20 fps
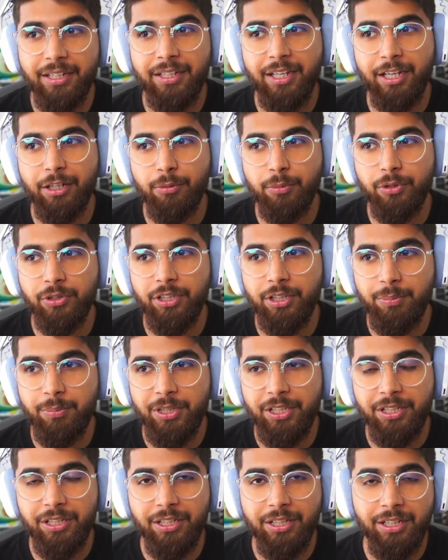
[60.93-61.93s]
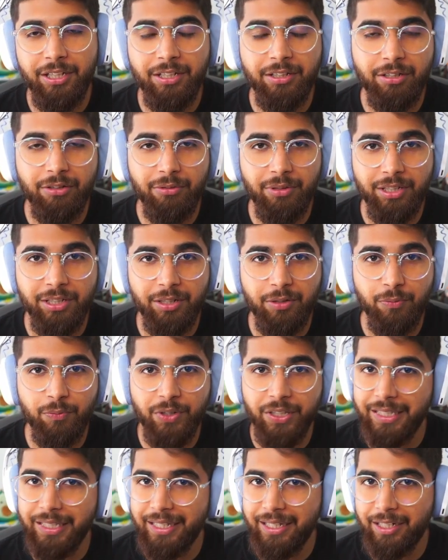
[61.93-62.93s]
DynamoDB integrated
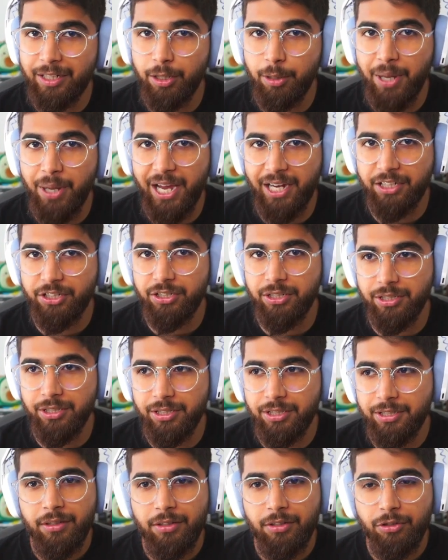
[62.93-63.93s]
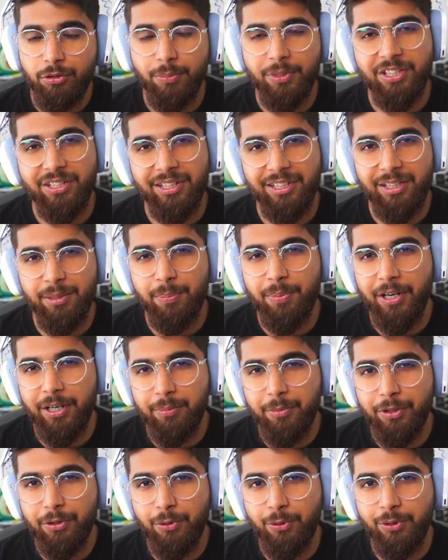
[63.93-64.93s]
with GitHub Actions. So basically the
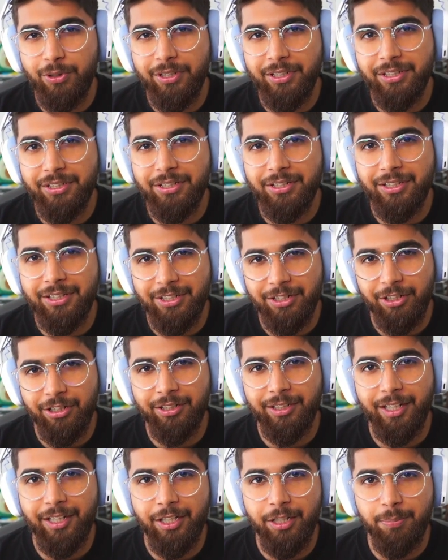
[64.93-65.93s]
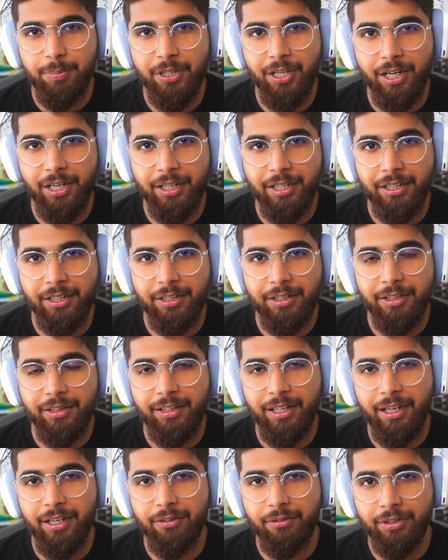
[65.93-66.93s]
primary goal is construct an API
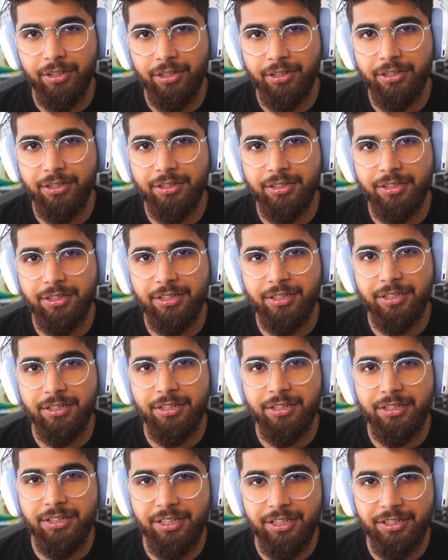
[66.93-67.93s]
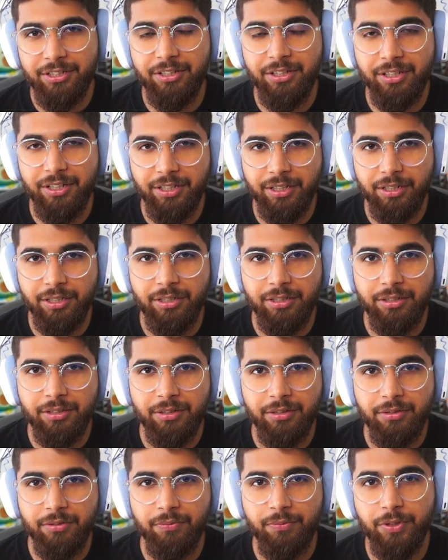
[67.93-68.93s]
that returns JSON data
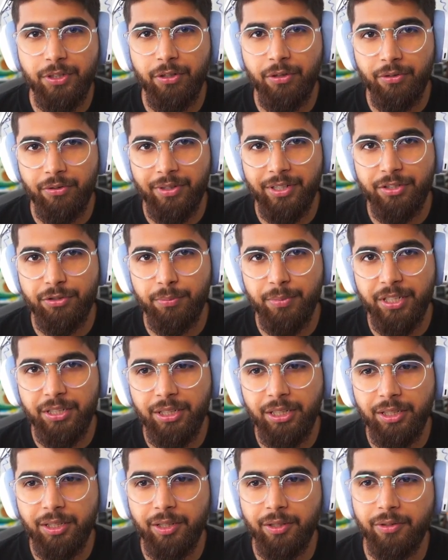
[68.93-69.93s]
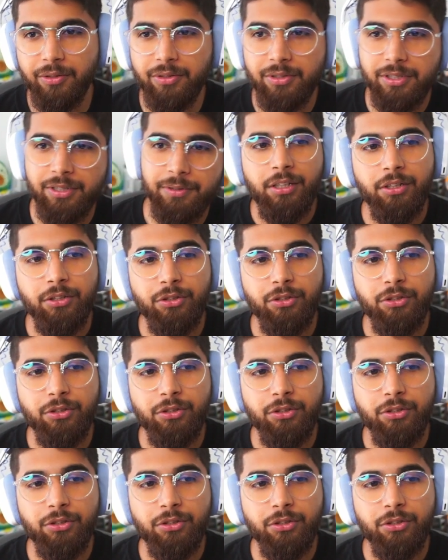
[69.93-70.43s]
with your resume details.